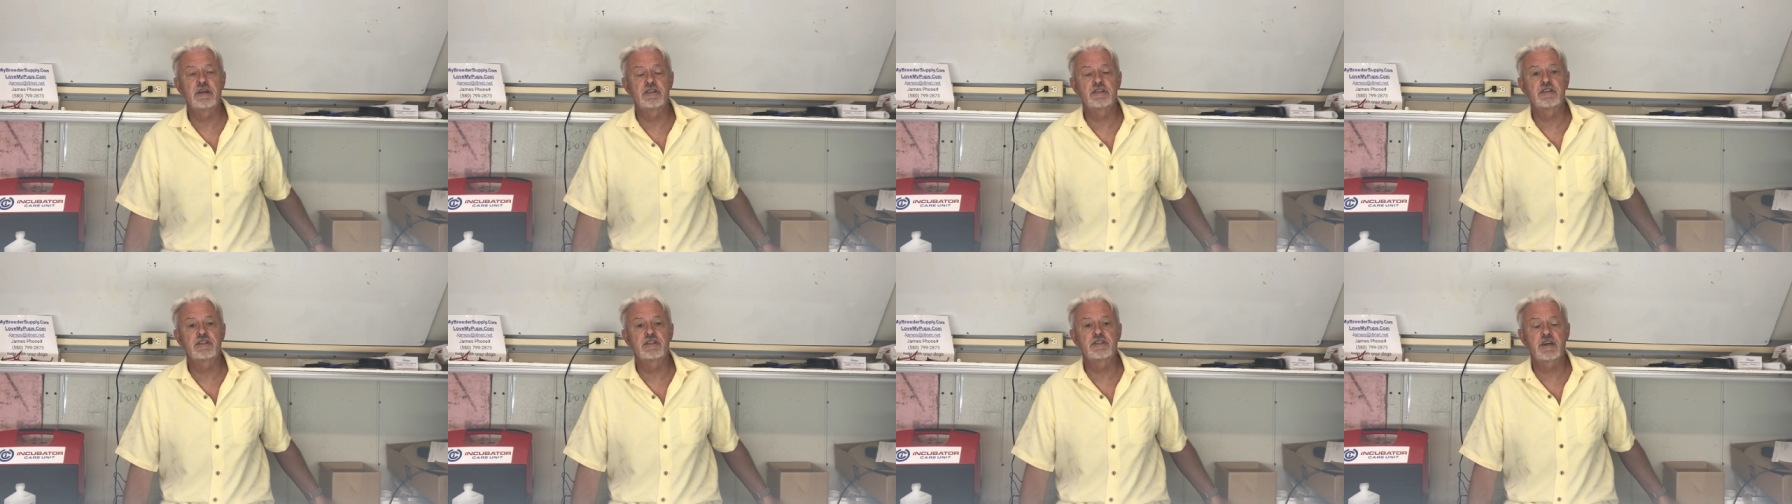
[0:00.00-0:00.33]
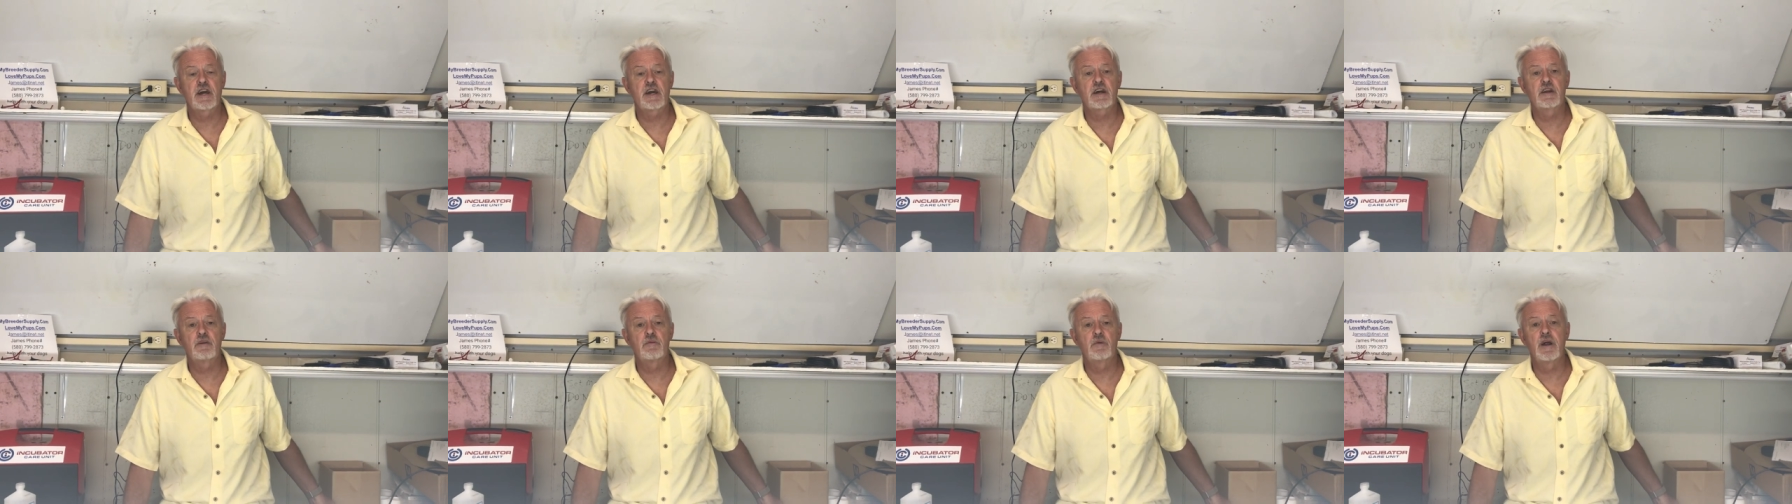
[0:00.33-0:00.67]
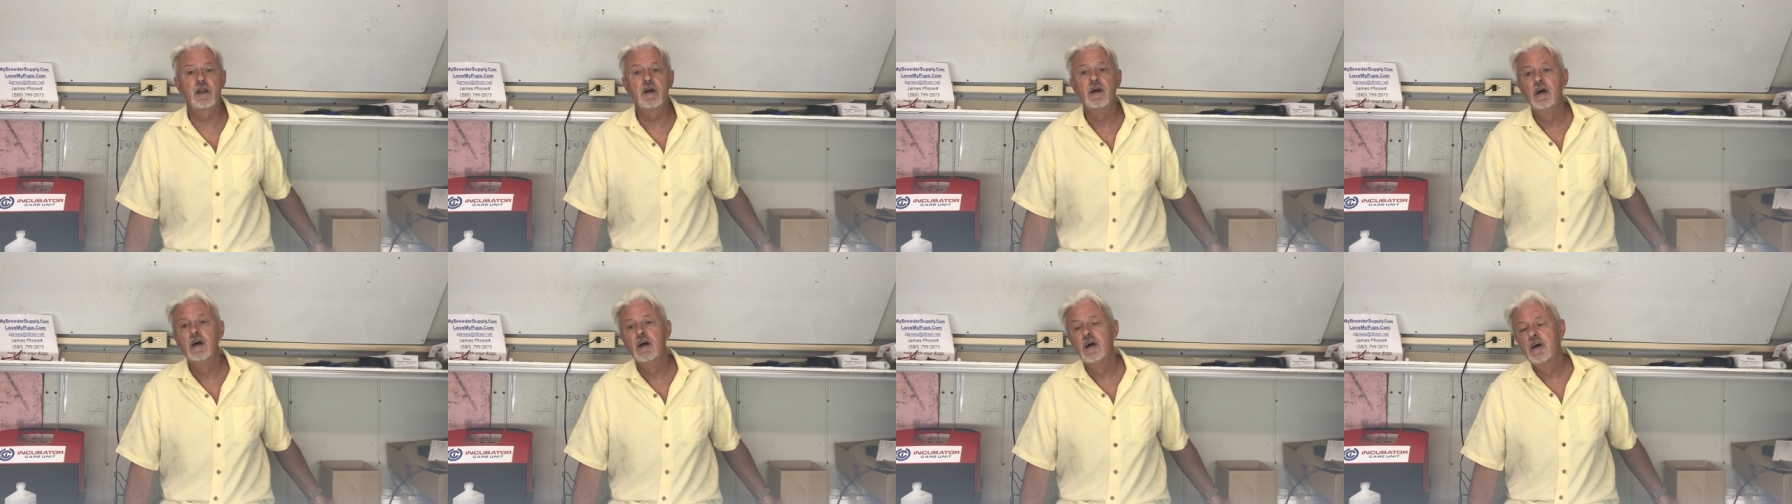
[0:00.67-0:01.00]
That's exactly
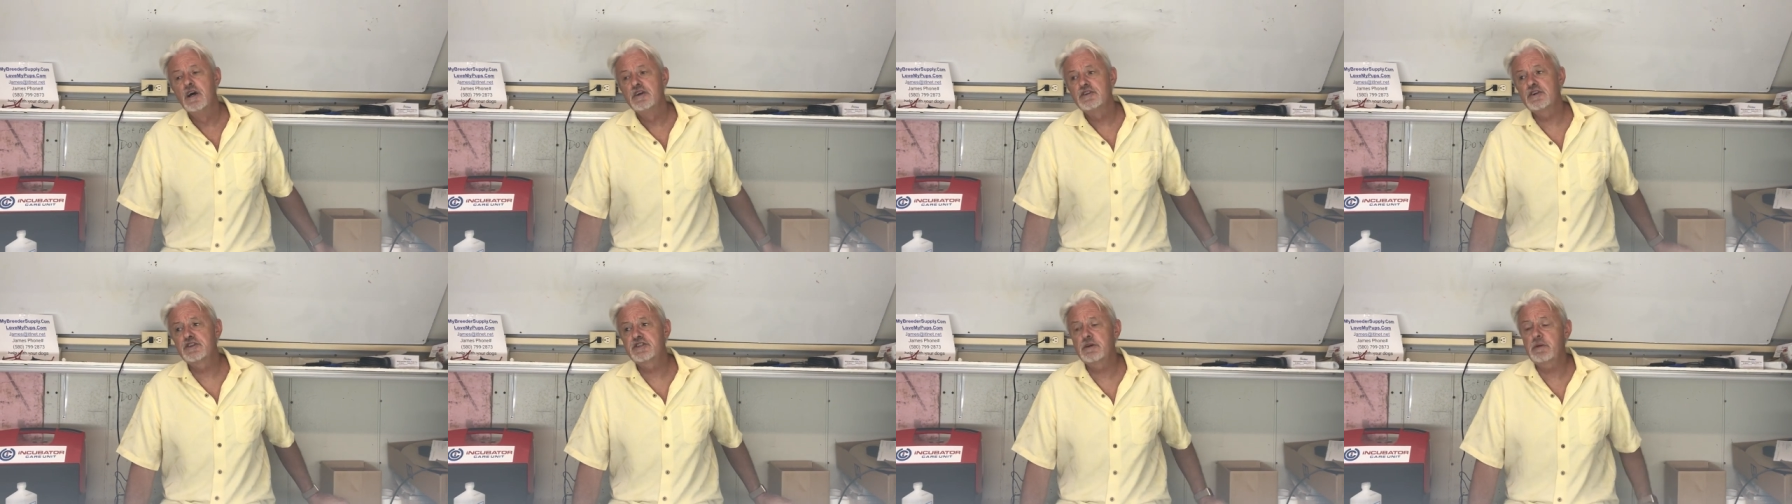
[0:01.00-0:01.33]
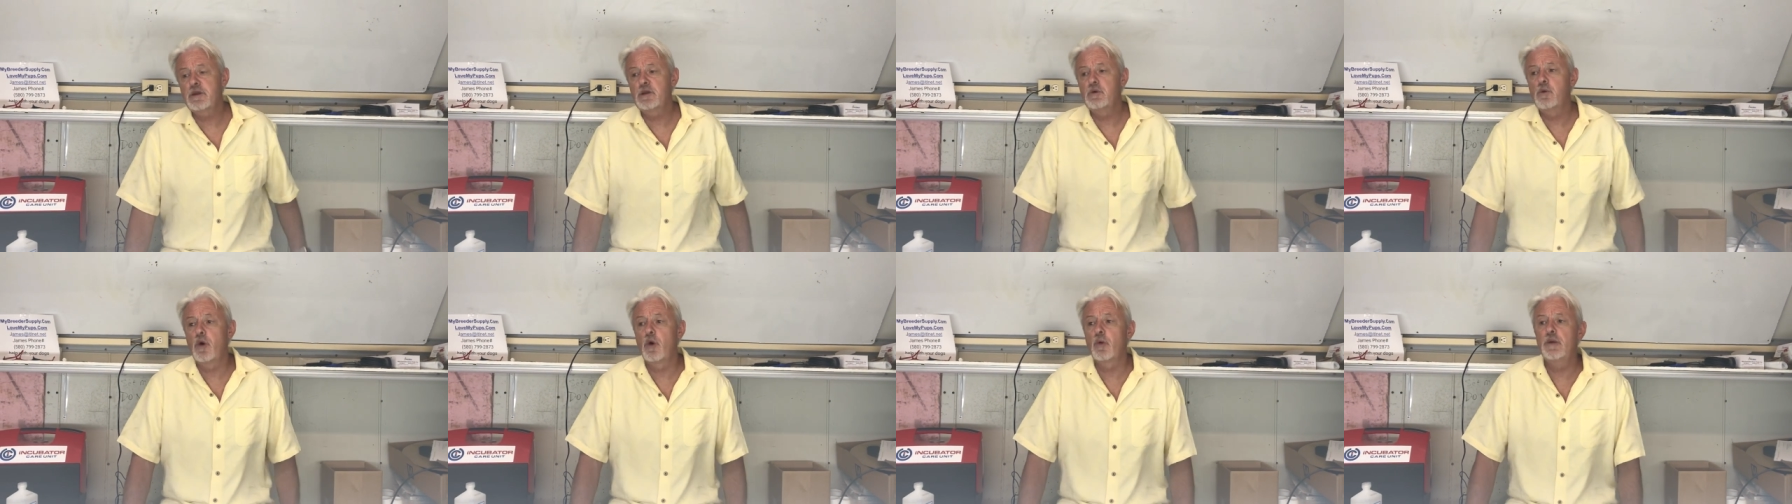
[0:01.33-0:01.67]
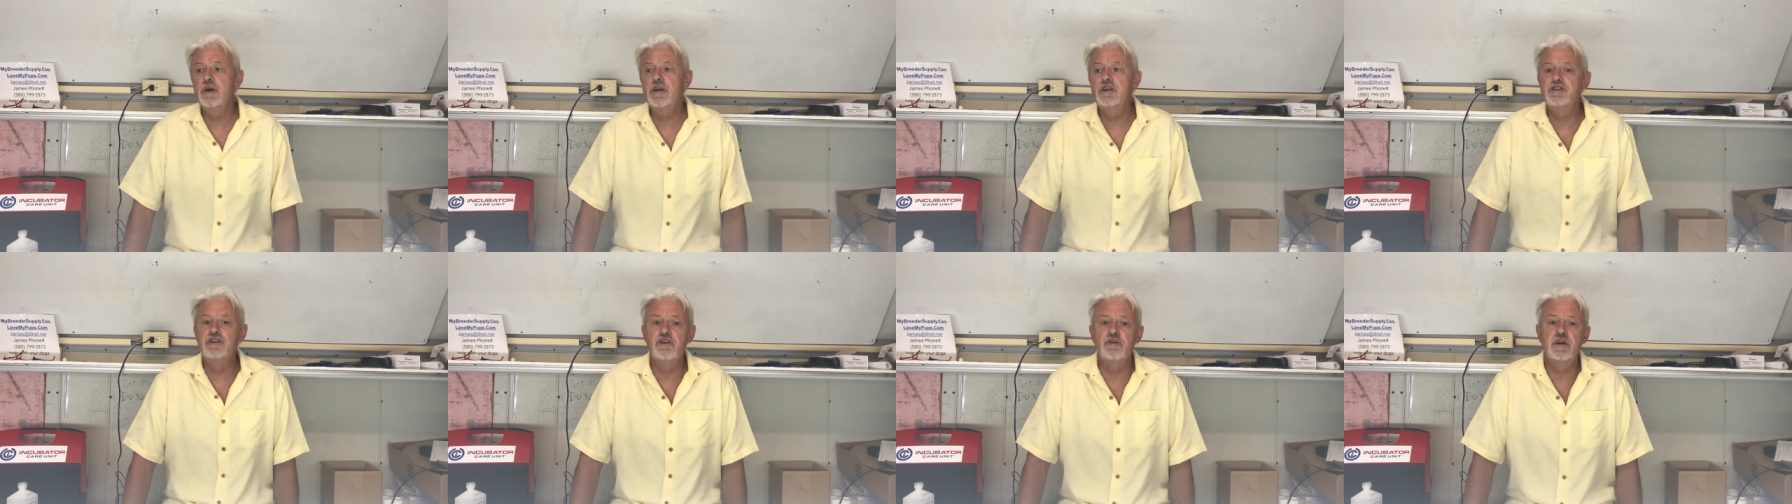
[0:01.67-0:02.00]
right. So typically what
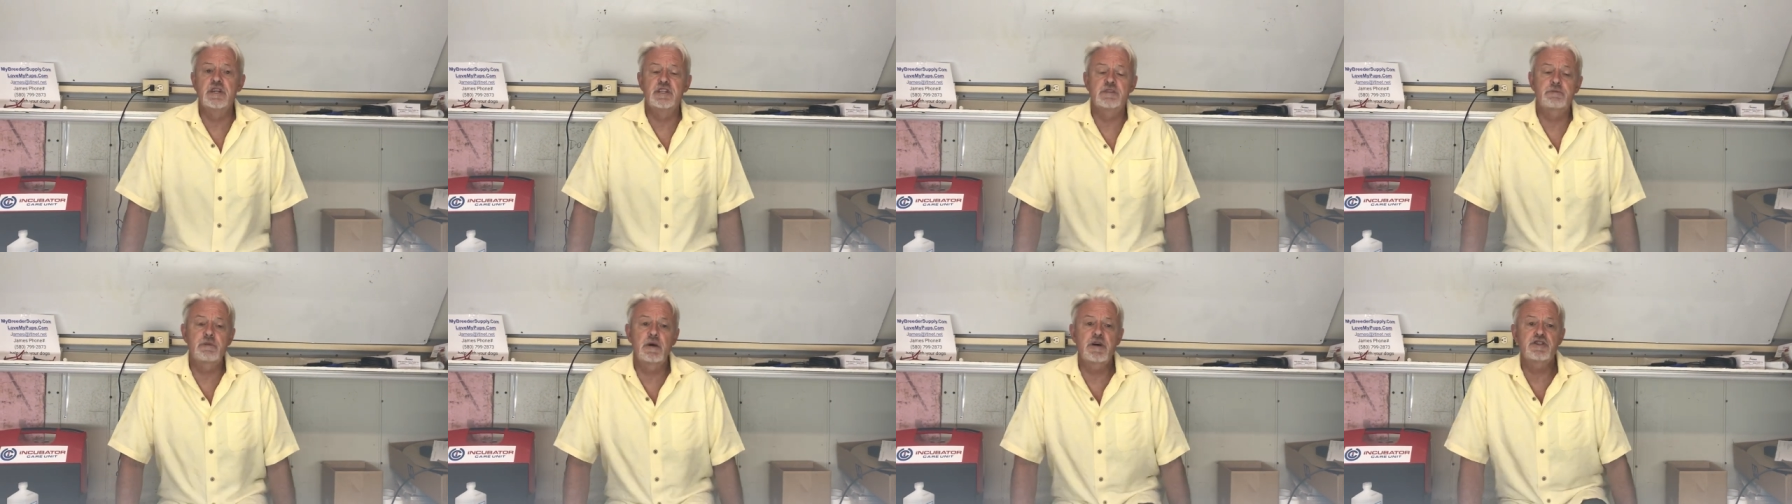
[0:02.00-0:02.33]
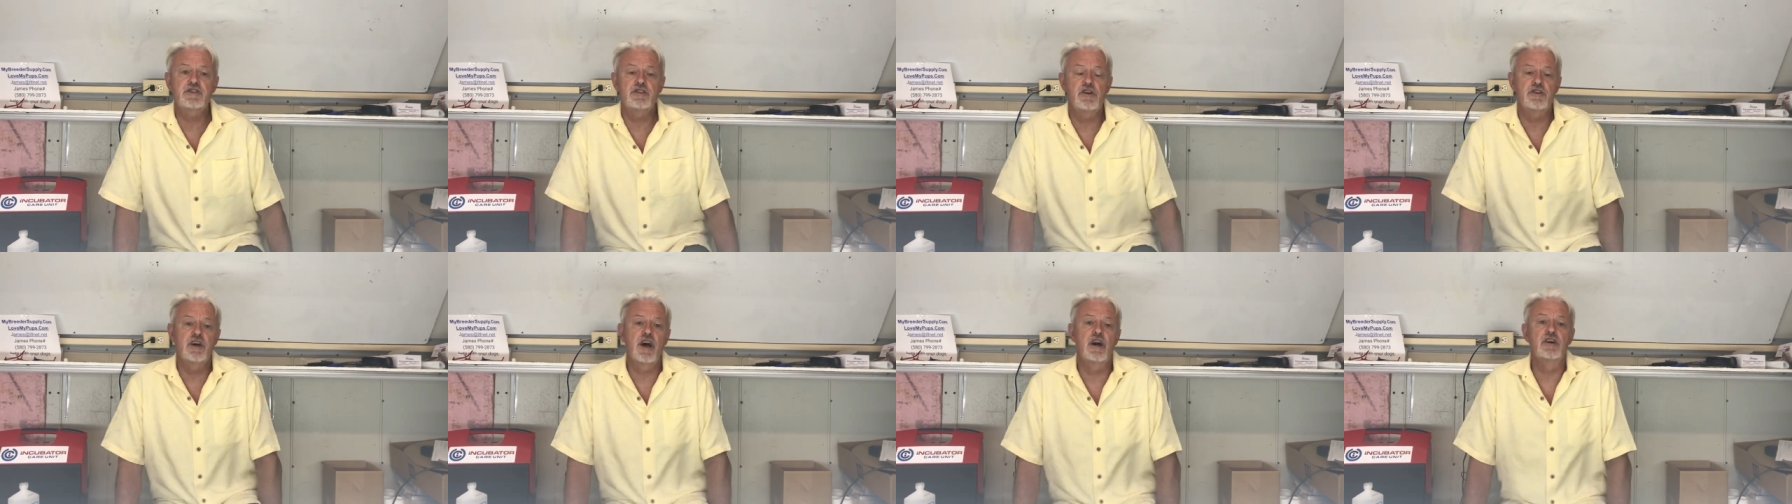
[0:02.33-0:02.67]
we do, especially on